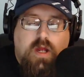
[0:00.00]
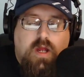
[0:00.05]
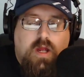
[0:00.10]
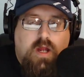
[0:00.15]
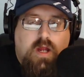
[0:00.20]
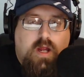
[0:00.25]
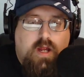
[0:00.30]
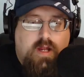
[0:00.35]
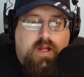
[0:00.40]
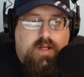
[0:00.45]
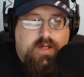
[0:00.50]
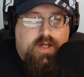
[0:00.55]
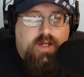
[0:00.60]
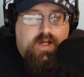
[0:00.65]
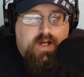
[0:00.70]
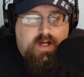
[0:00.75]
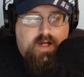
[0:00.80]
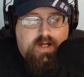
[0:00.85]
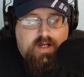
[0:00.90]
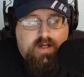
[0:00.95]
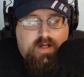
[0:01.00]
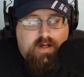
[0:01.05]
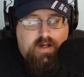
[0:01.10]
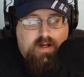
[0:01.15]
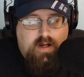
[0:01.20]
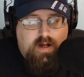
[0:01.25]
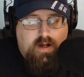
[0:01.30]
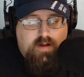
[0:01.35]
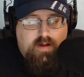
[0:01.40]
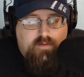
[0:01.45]
And today
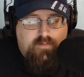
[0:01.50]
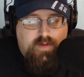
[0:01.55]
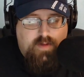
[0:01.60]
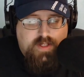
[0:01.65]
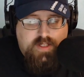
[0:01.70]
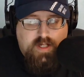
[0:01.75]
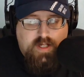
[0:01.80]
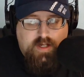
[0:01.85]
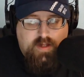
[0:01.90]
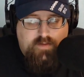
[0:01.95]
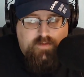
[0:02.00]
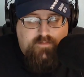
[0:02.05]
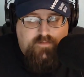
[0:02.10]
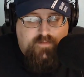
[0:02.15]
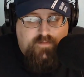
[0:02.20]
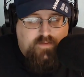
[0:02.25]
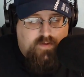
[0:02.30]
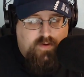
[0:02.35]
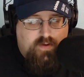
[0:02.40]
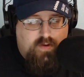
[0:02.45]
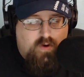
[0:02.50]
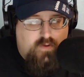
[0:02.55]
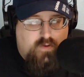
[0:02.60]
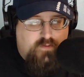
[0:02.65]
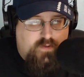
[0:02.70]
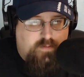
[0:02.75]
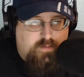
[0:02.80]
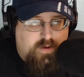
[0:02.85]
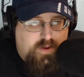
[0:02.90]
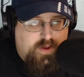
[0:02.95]
I have been silent for over a
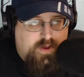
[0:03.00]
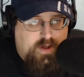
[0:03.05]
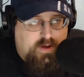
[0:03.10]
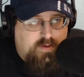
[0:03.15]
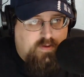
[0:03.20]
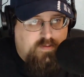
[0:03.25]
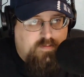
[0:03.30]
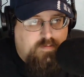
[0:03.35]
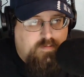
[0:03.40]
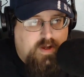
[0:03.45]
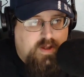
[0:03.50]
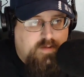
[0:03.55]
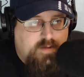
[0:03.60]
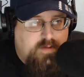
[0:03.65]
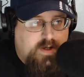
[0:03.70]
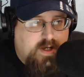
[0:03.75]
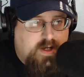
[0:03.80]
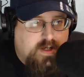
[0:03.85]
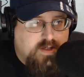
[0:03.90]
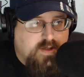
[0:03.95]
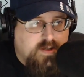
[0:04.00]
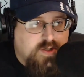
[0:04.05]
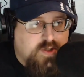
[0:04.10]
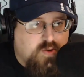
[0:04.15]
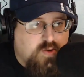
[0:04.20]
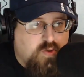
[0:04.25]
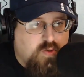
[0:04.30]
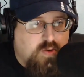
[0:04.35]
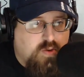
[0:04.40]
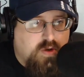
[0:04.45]
month now, mainly because of
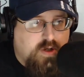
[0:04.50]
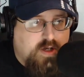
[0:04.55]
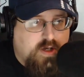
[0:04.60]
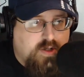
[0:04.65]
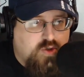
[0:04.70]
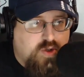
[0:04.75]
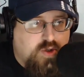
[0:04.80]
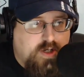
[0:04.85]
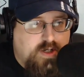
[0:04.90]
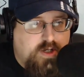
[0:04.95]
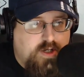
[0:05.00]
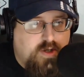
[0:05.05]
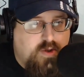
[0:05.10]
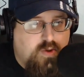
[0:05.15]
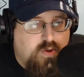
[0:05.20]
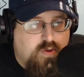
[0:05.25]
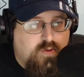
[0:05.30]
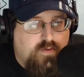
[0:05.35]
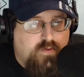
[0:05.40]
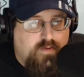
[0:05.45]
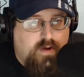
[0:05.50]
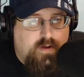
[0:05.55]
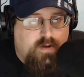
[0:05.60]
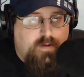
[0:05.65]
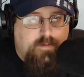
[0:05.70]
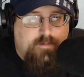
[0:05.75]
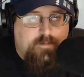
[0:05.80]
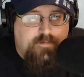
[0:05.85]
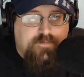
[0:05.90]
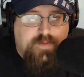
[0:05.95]
schoolwork and trying to
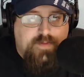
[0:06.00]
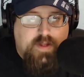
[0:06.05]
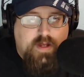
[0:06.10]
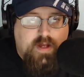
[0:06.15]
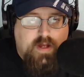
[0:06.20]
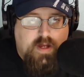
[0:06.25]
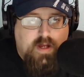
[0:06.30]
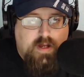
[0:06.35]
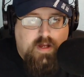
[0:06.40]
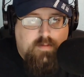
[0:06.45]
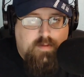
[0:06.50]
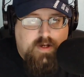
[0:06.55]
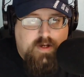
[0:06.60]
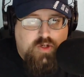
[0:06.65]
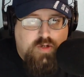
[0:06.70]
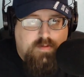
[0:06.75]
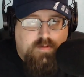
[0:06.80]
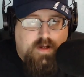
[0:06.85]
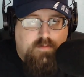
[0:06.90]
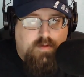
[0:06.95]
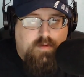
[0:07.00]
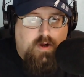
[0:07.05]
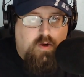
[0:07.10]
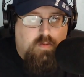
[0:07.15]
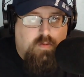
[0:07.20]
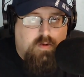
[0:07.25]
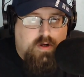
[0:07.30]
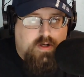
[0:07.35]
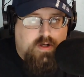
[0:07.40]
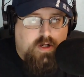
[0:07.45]
make sure I'm getting my
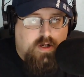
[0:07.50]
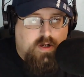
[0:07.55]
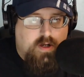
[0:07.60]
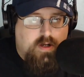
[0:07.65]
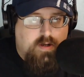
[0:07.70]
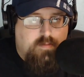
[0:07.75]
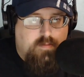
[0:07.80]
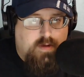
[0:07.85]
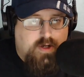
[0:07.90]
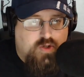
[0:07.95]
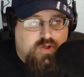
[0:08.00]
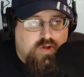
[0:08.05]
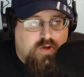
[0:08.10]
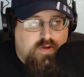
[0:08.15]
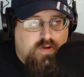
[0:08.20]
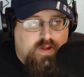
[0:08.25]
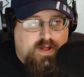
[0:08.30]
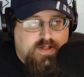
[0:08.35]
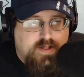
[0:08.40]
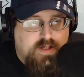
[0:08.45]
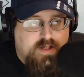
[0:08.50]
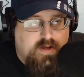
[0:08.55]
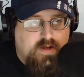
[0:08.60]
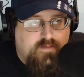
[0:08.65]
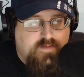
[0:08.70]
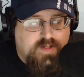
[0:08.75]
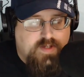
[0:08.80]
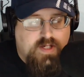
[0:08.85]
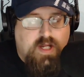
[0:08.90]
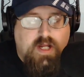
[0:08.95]
homework done and make sure all that stuff is
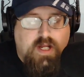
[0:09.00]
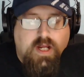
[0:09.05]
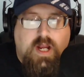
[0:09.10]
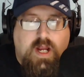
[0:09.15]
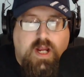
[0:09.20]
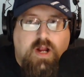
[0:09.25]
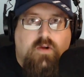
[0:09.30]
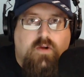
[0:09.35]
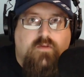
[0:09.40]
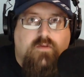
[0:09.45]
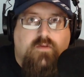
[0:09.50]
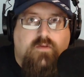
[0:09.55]
taken care of.